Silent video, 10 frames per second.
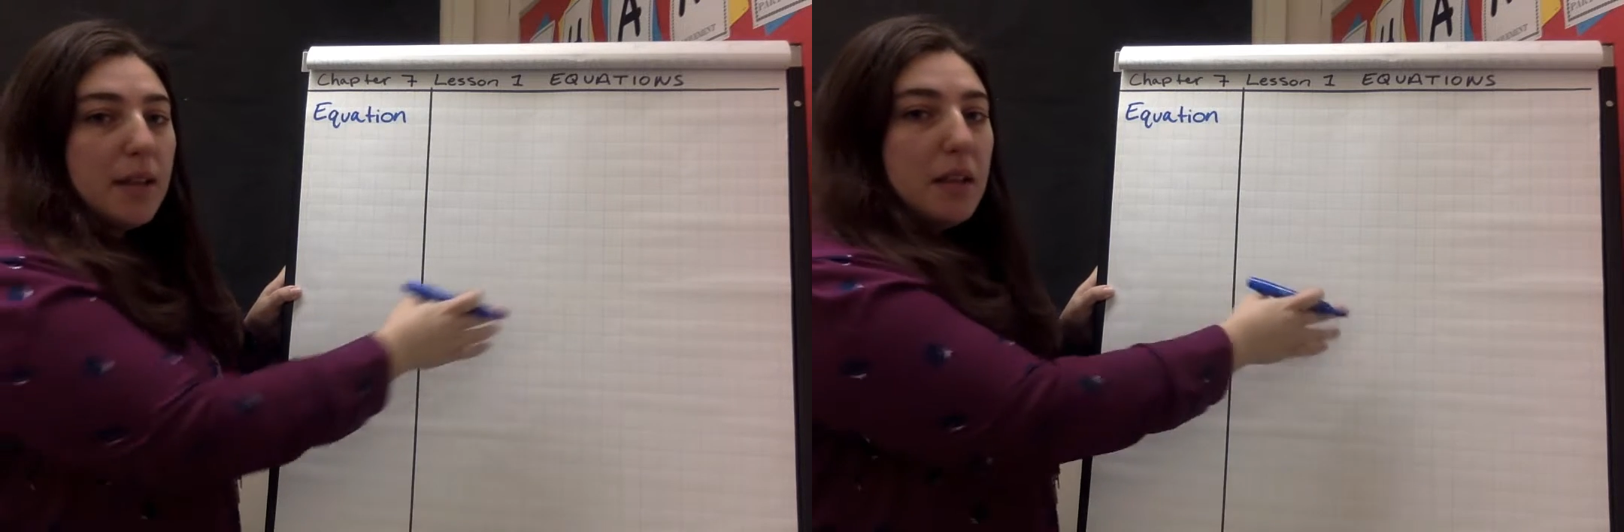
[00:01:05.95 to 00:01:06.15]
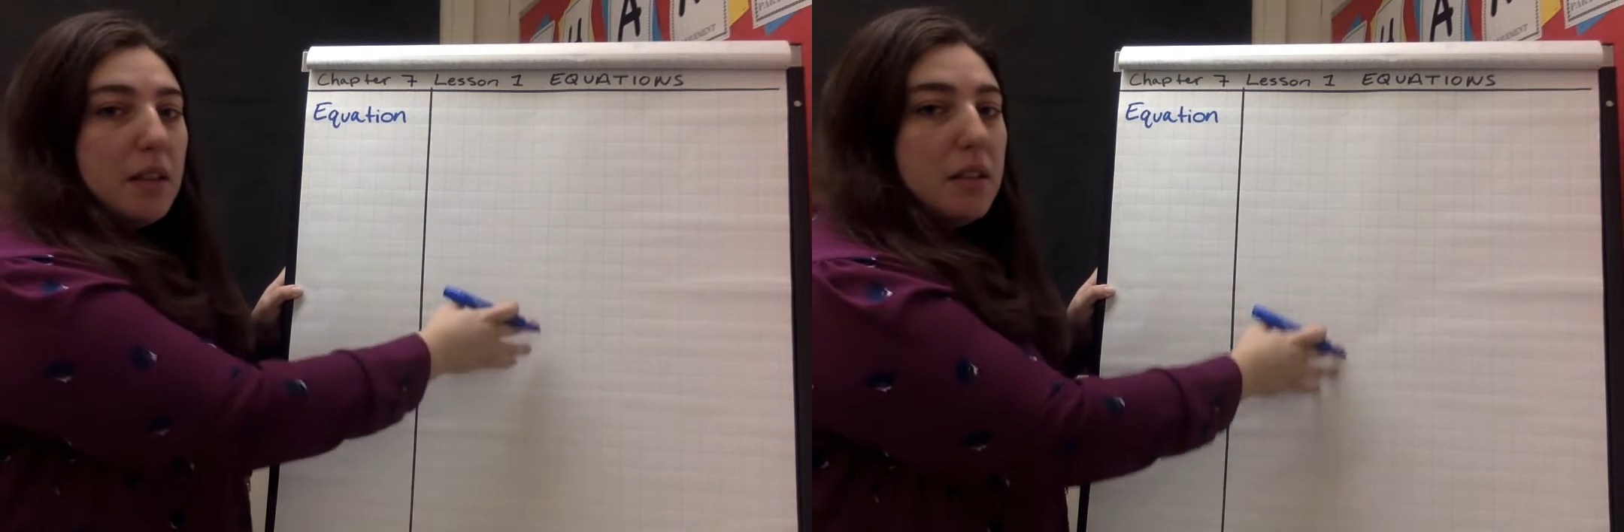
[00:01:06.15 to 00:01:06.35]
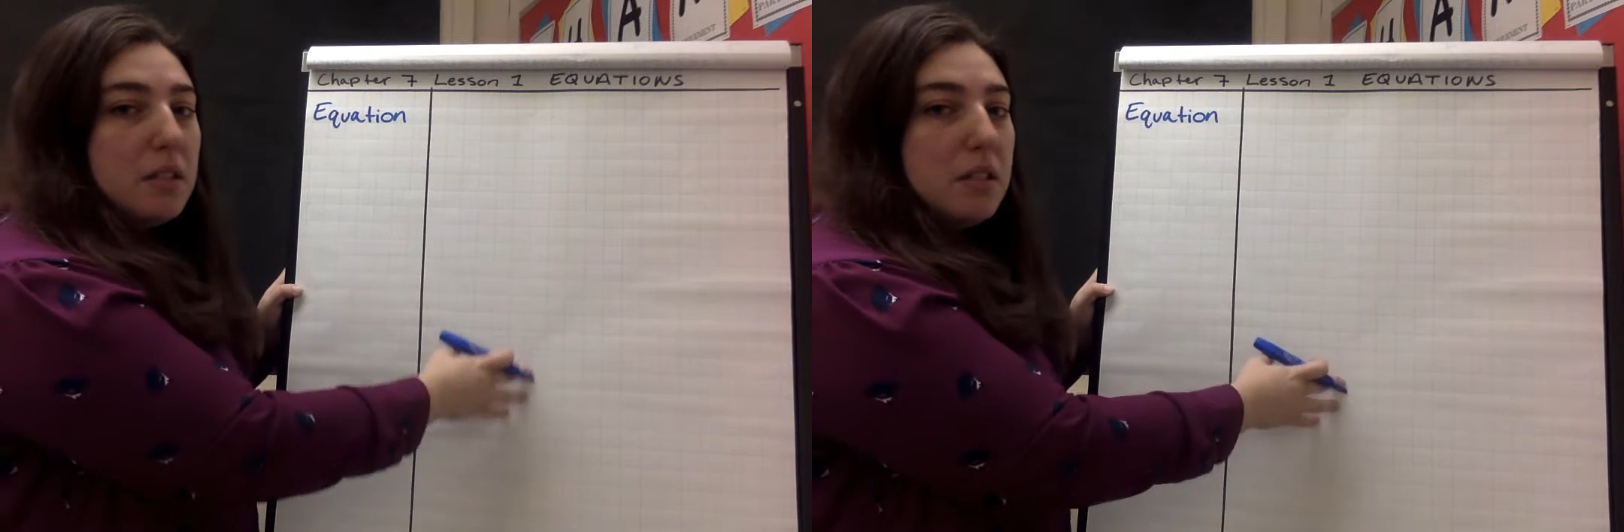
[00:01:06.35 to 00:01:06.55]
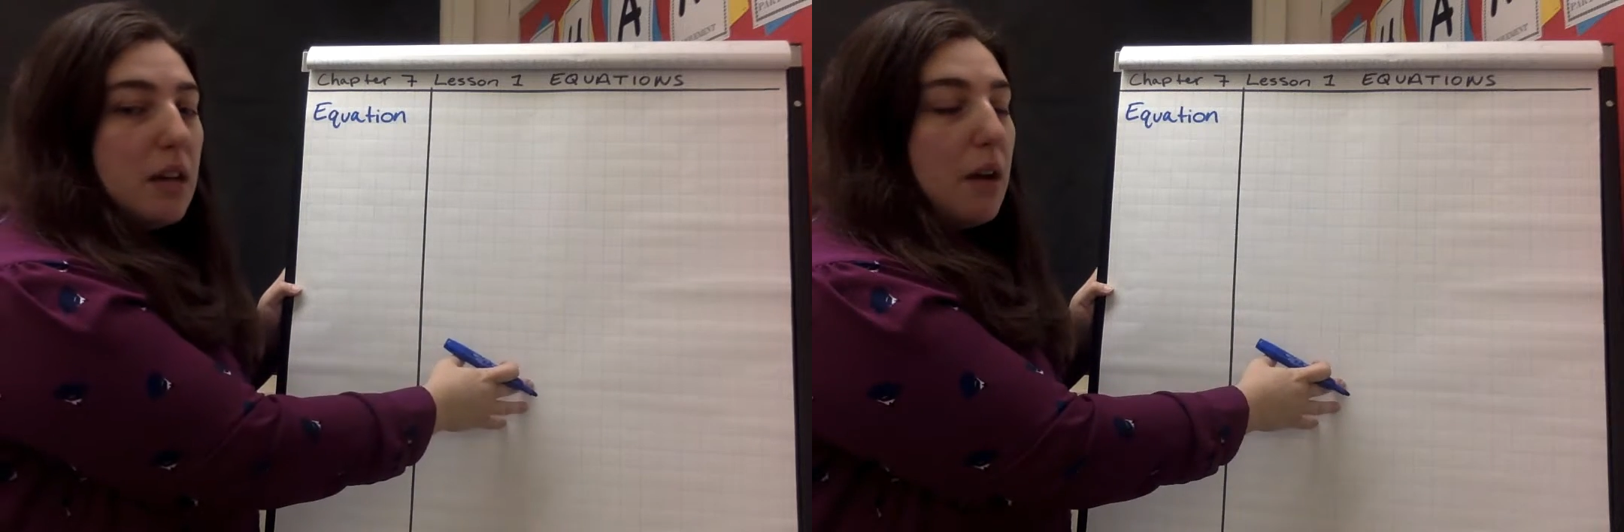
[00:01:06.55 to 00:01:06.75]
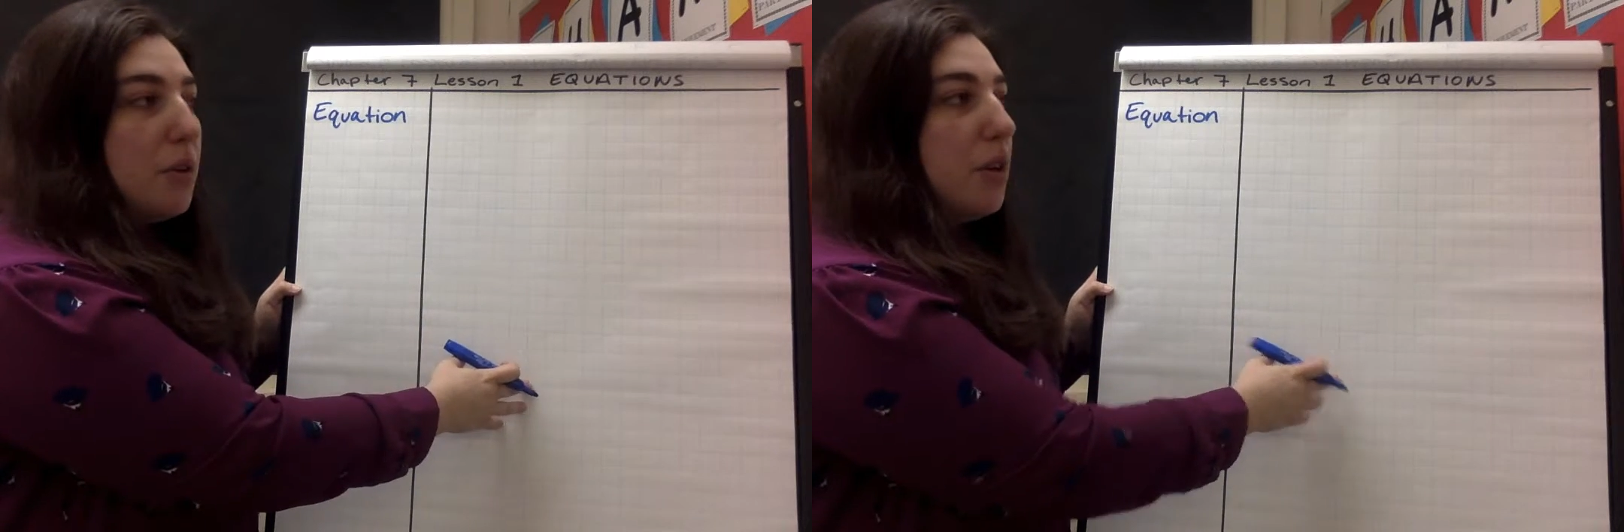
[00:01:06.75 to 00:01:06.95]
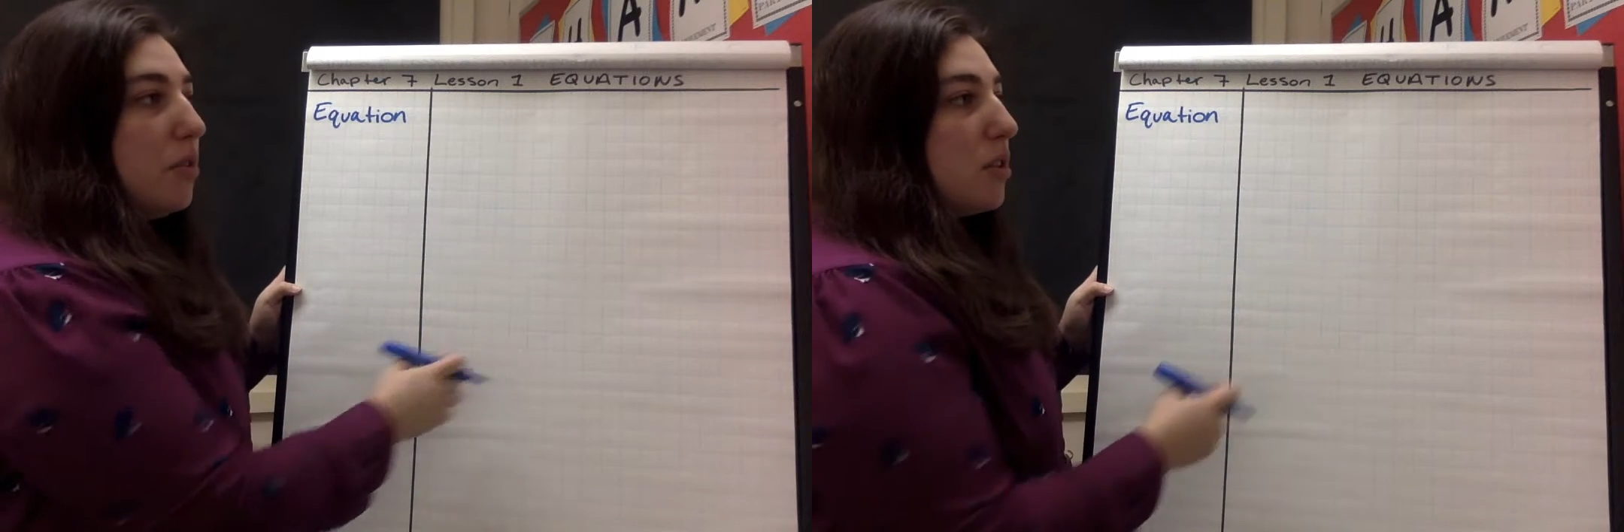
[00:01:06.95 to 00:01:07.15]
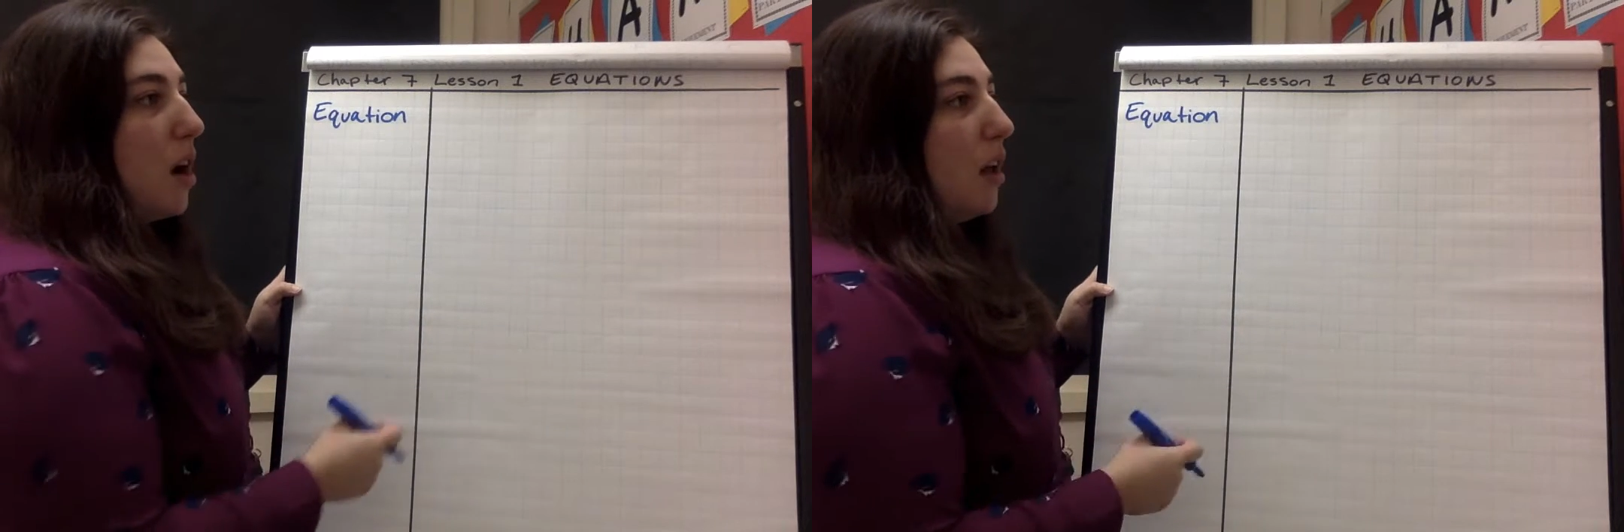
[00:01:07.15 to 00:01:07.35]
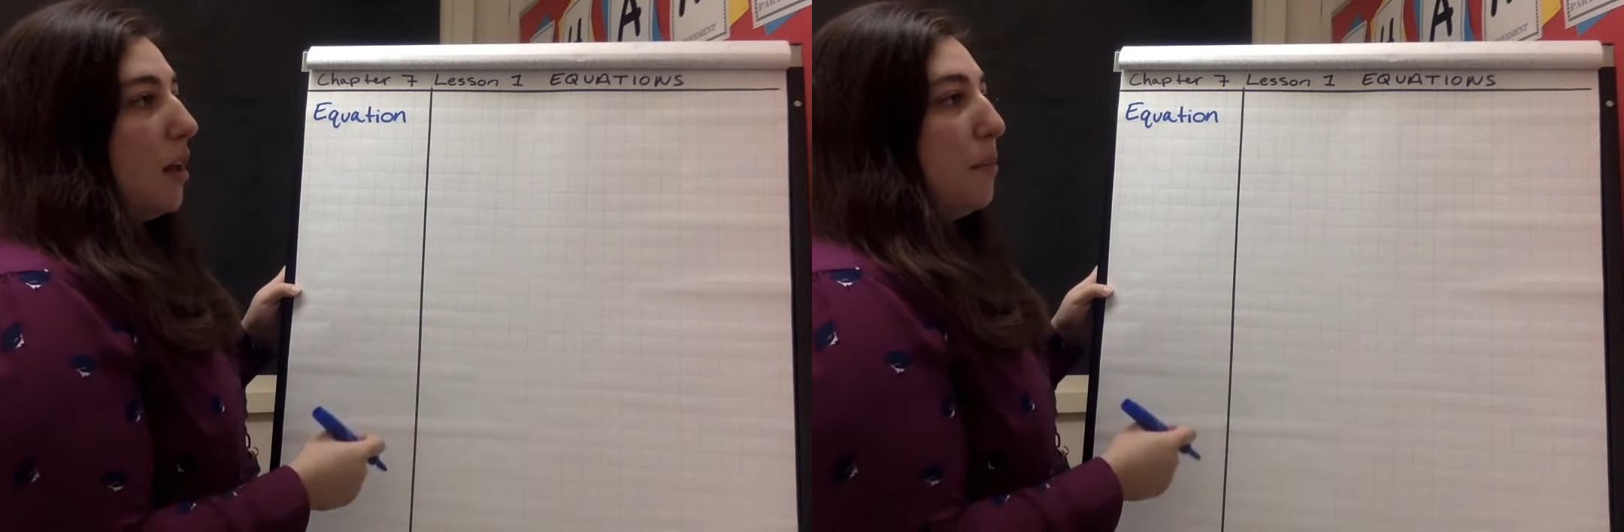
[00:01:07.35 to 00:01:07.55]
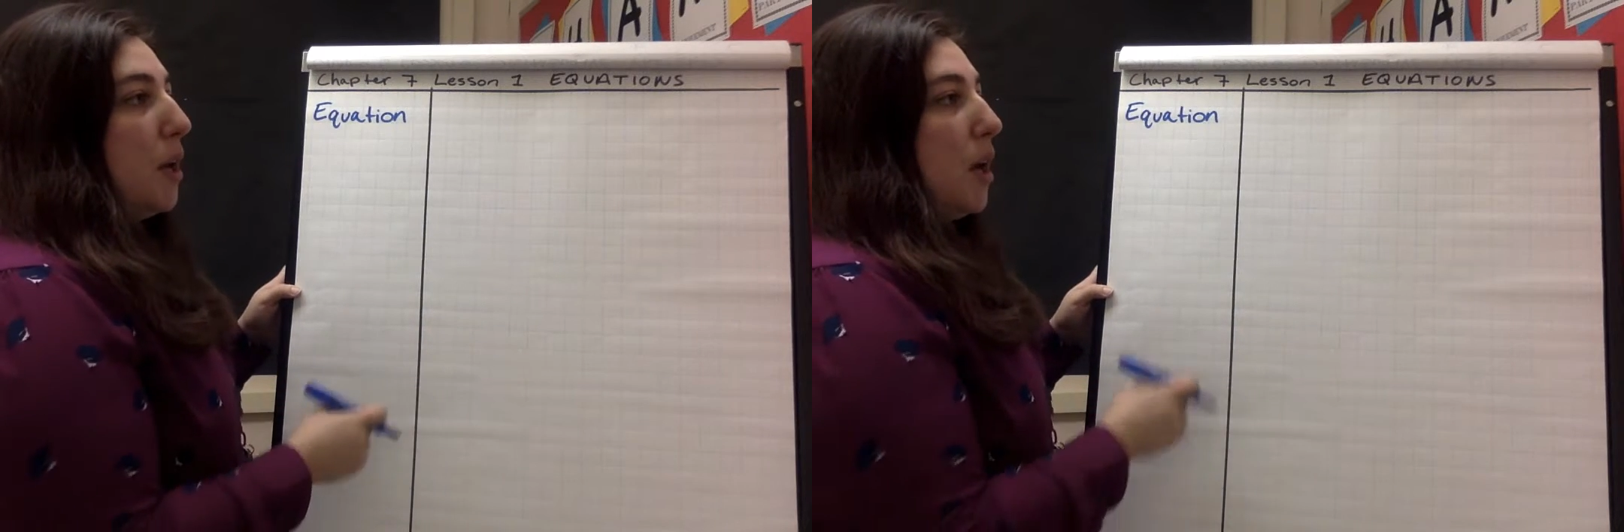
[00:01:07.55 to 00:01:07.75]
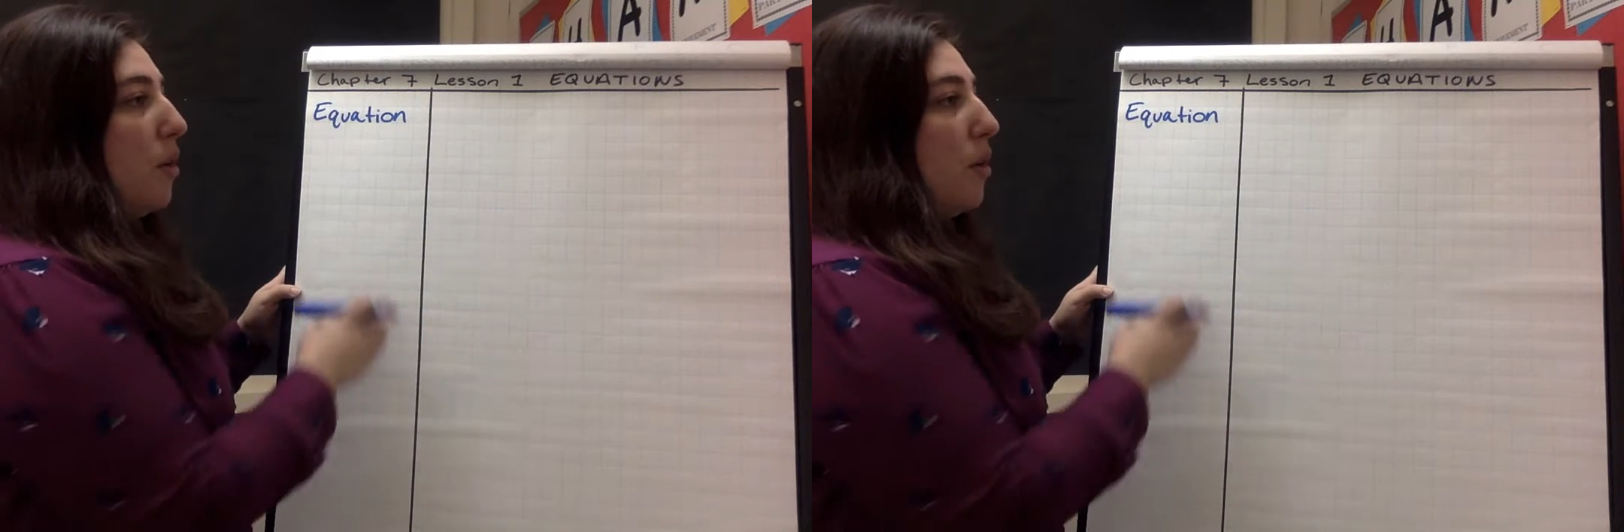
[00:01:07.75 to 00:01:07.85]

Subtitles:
and then this is our notes column.